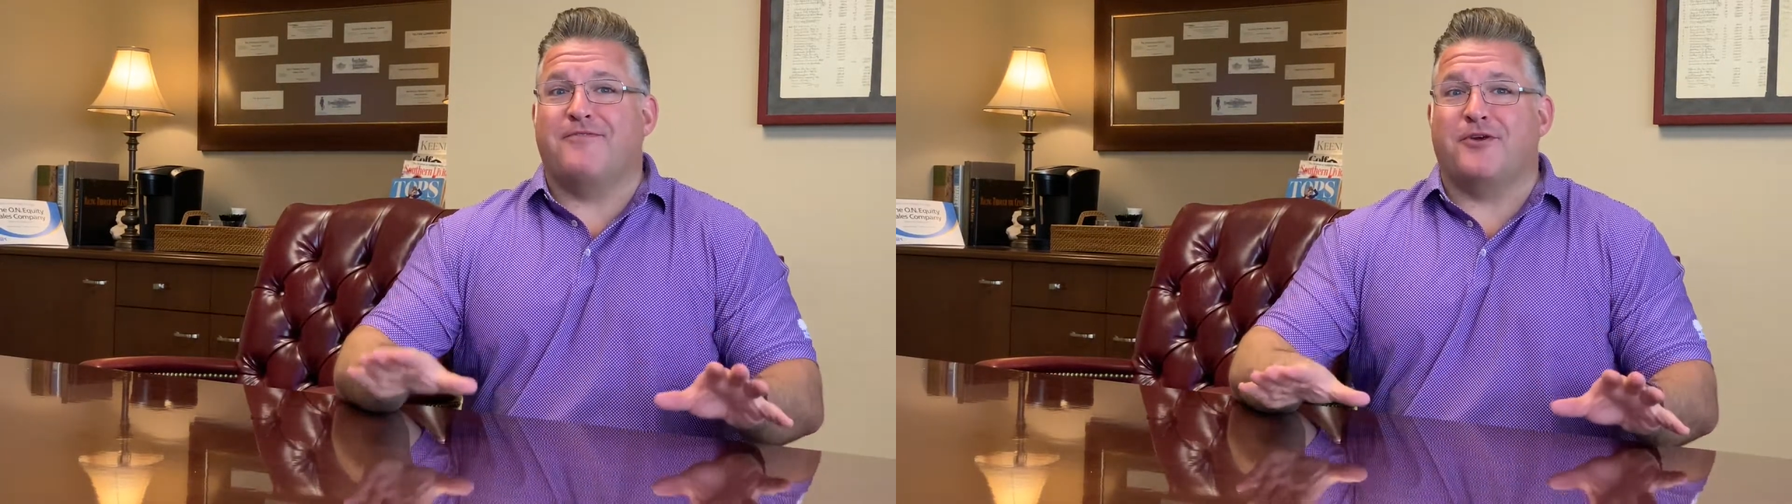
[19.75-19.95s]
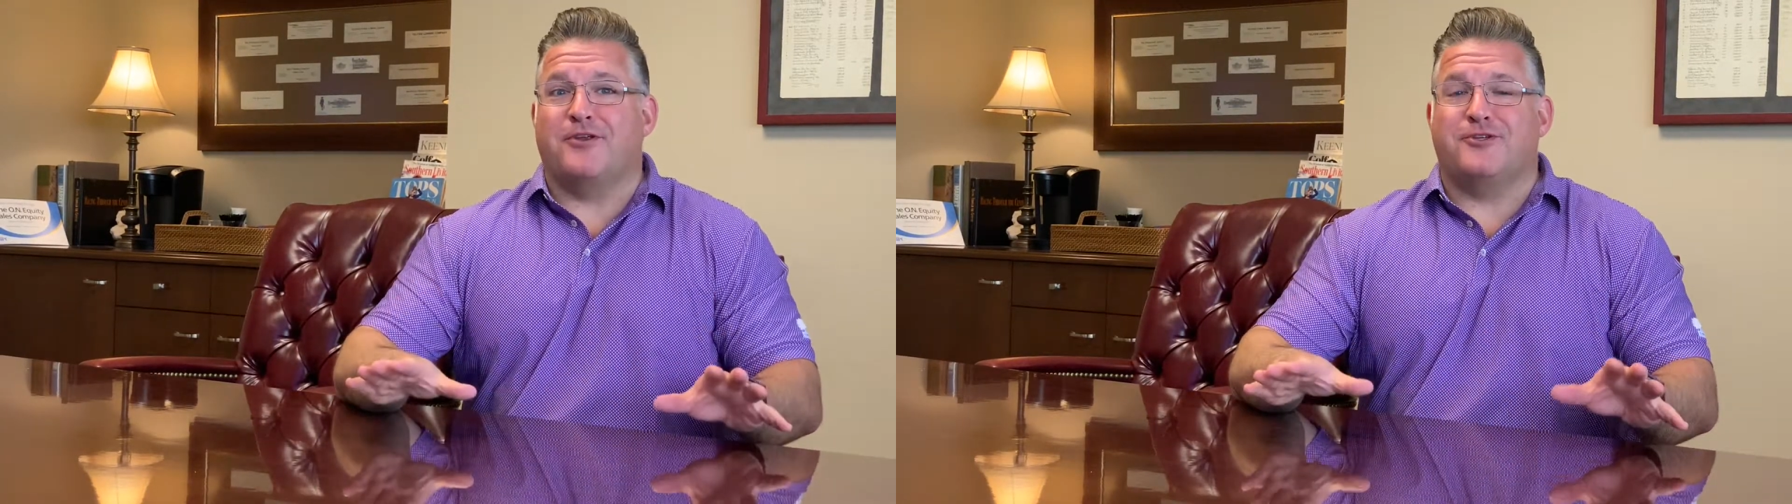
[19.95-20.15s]

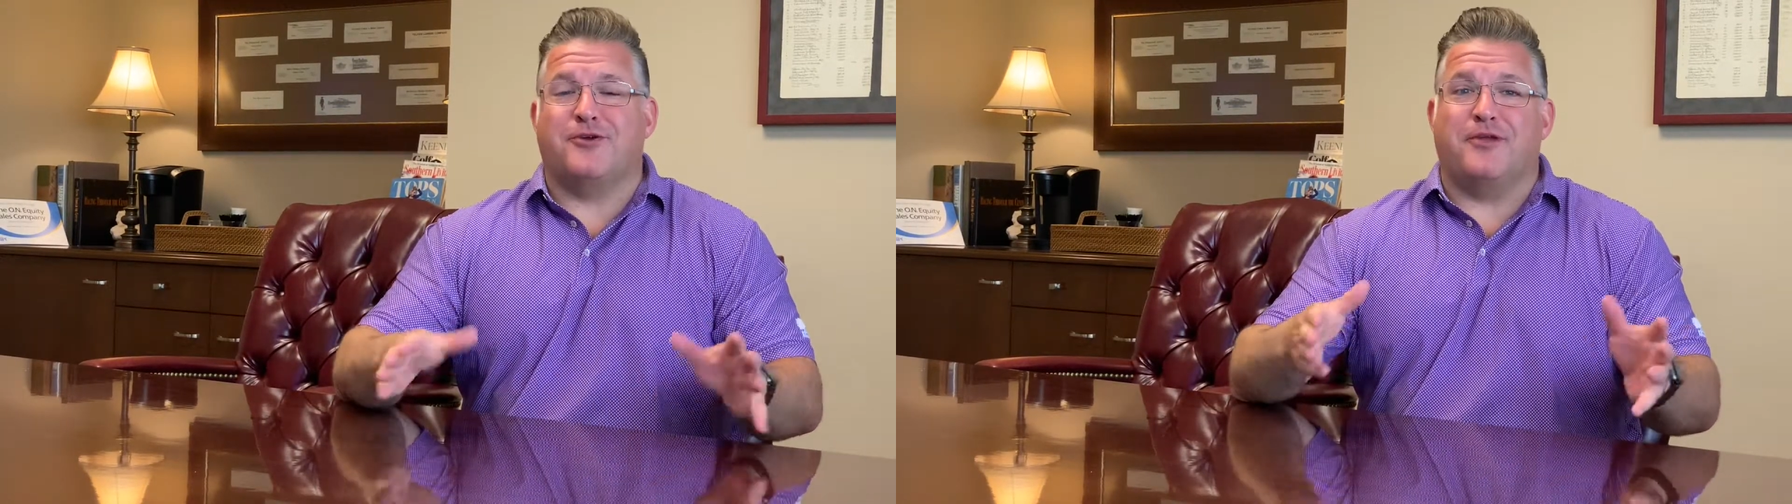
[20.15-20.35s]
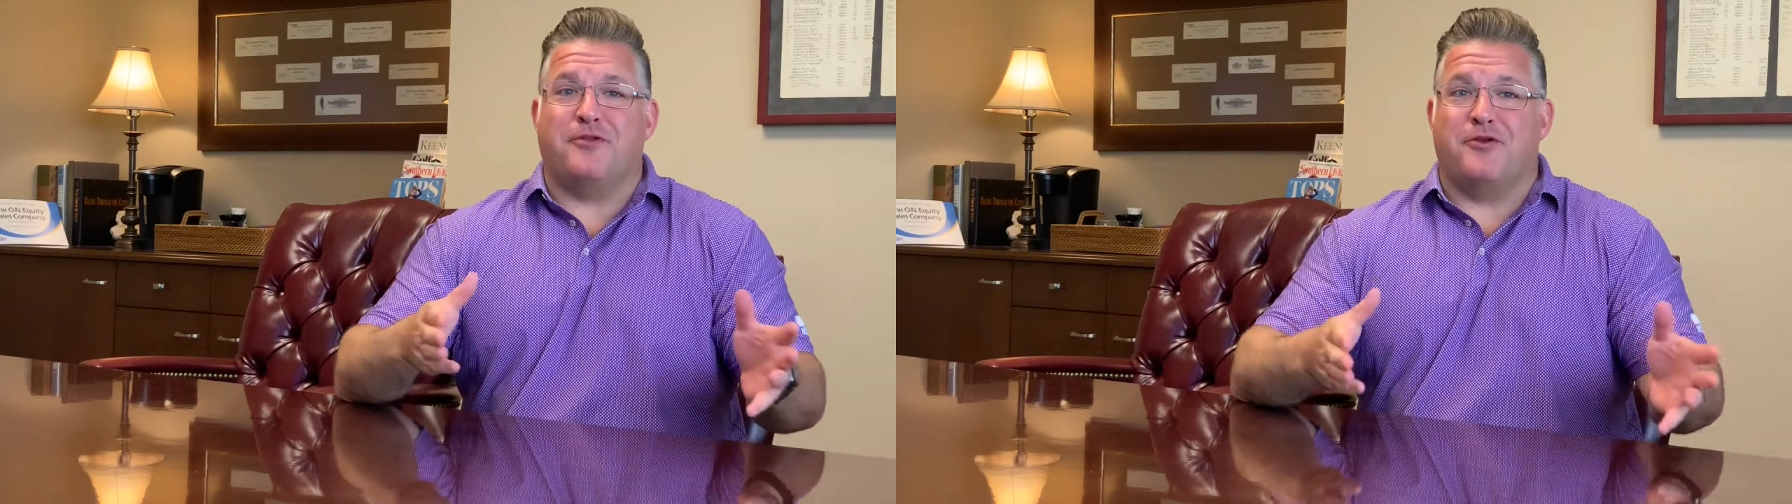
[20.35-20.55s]

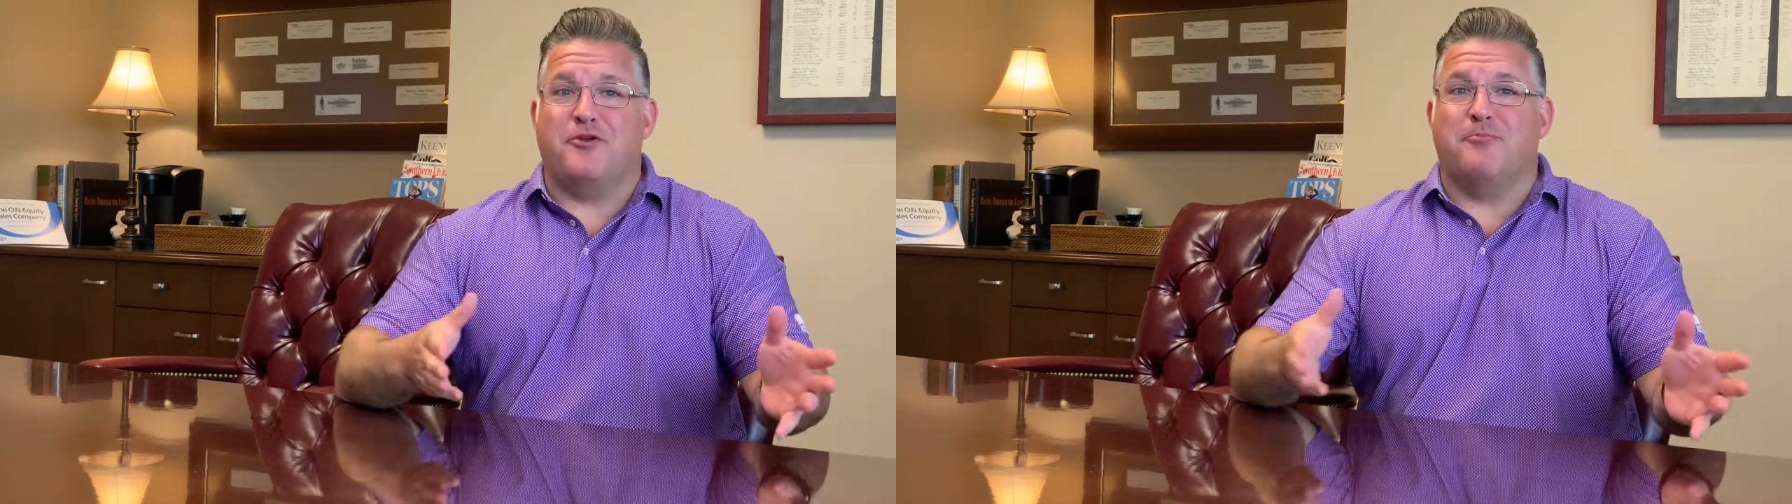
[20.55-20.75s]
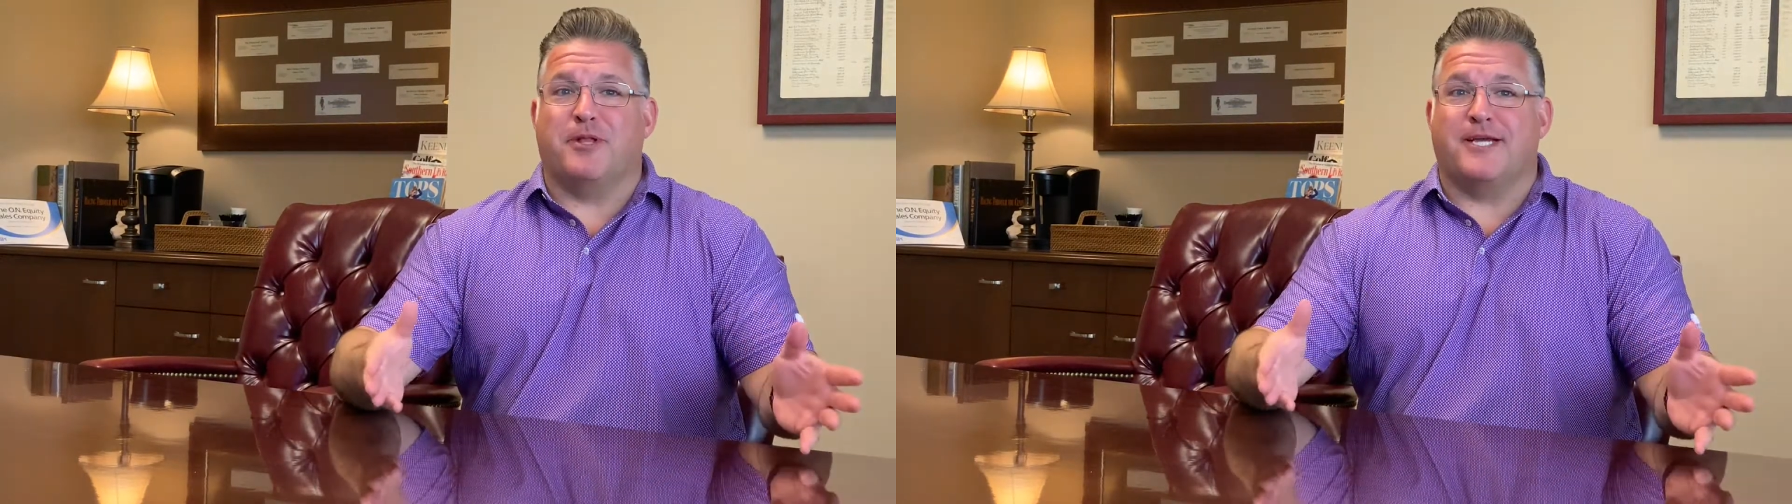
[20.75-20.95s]
furniture in their
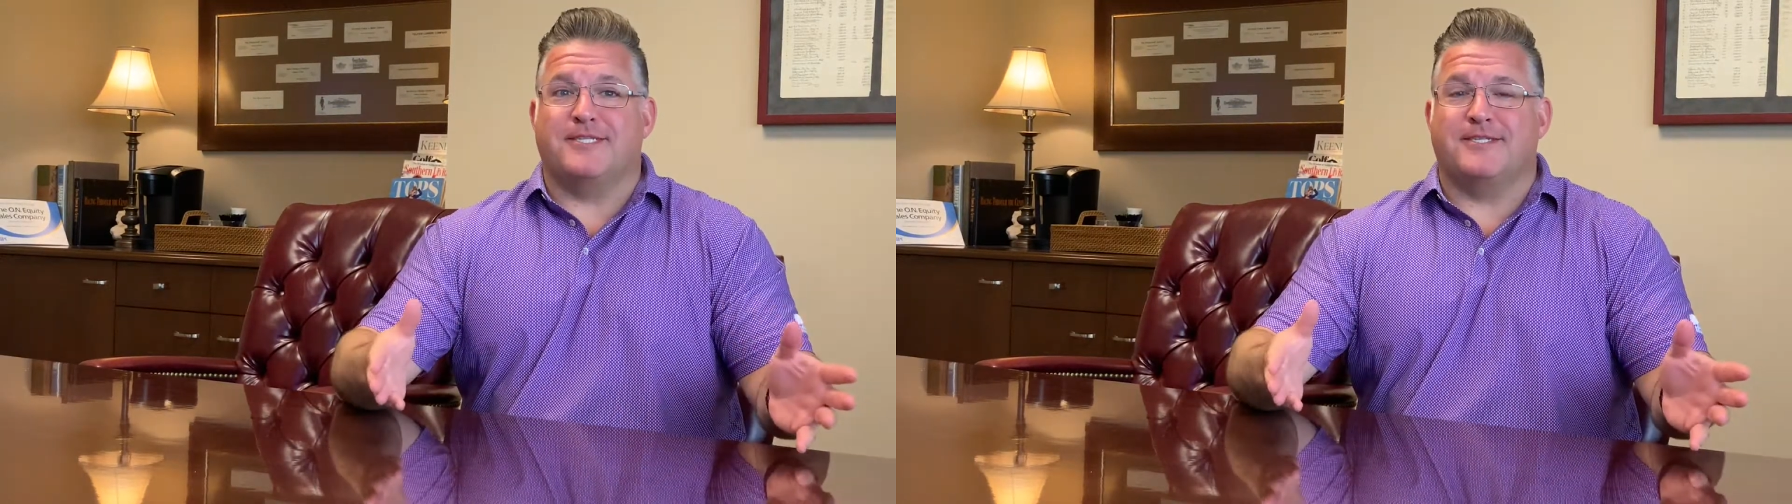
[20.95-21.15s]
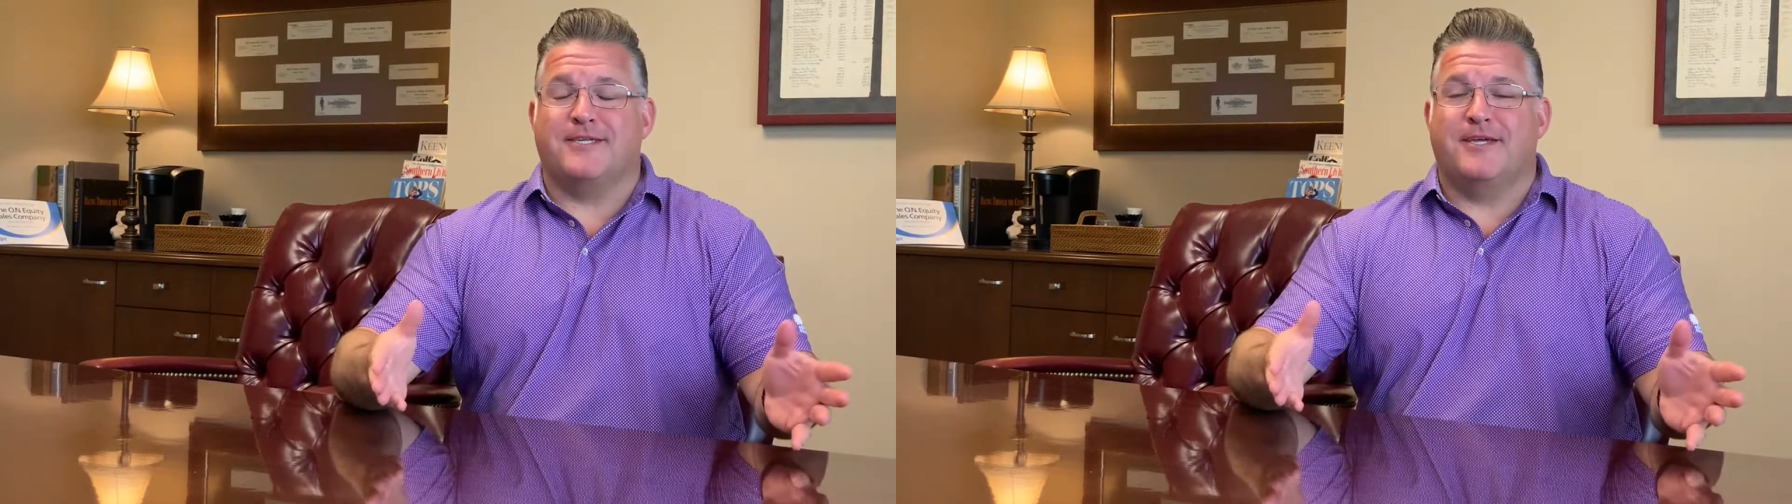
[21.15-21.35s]
new place.